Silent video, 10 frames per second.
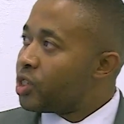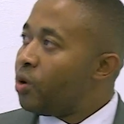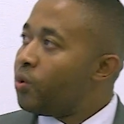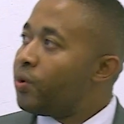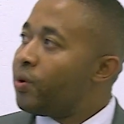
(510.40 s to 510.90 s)

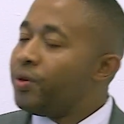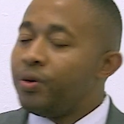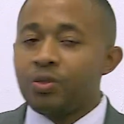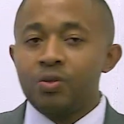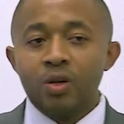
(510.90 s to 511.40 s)
So
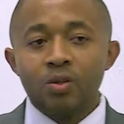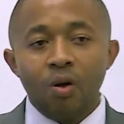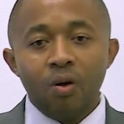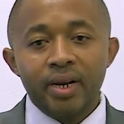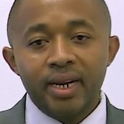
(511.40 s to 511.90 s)
you do
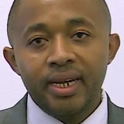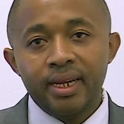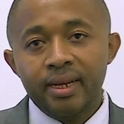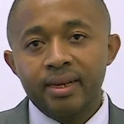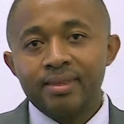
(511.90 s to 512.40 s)
not
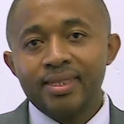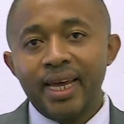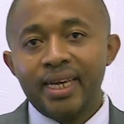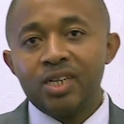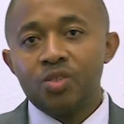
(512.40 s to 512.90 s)
only
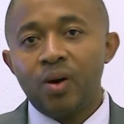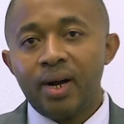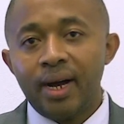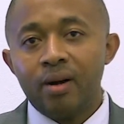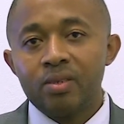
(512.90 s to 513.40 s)
take into
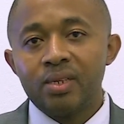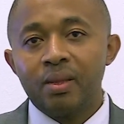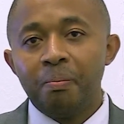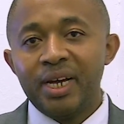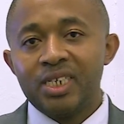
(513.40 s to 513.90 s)

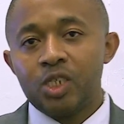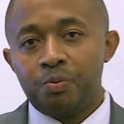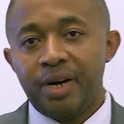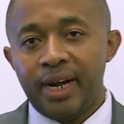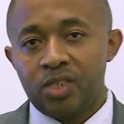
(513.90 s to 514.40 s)
account the
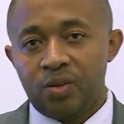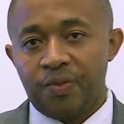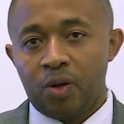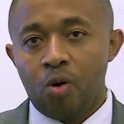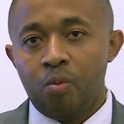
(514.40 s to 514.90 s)
purchase price
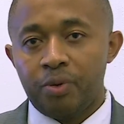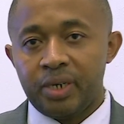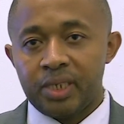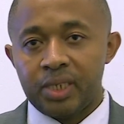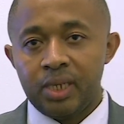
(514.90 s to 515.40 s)
of the
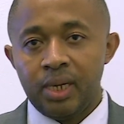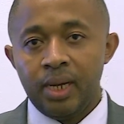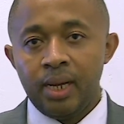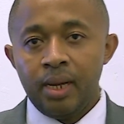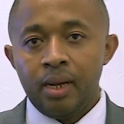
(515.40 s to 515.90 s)
components,
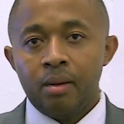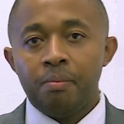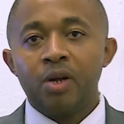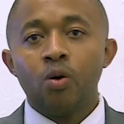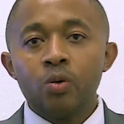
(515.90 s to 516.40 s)

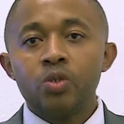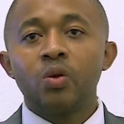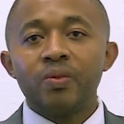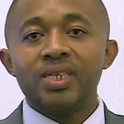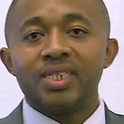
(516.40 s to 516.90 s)
but
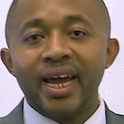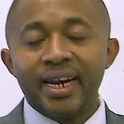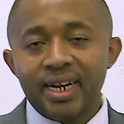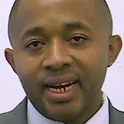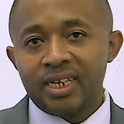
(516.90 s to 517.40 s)
also this
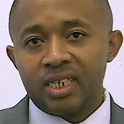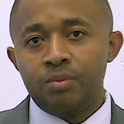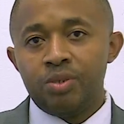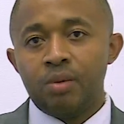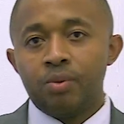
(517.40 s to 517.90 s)
directly
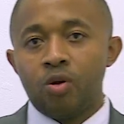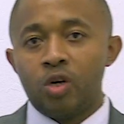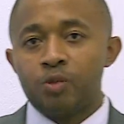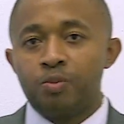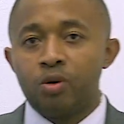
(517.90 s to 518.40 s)
attributable
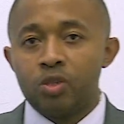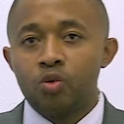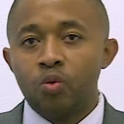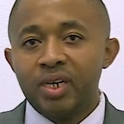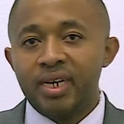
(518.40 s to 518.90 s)
cost,
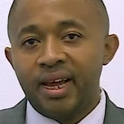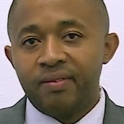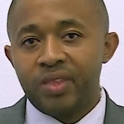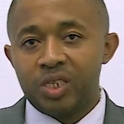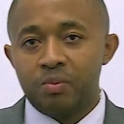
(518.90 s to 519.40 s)
because you wouldn't
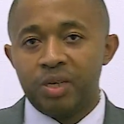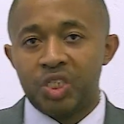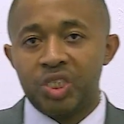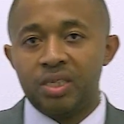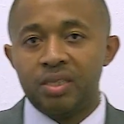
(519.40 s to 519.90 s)
have this
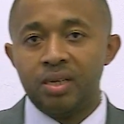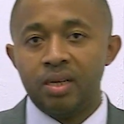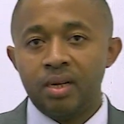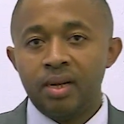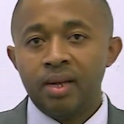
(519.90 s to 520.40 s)

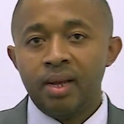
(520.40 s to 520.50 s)
machine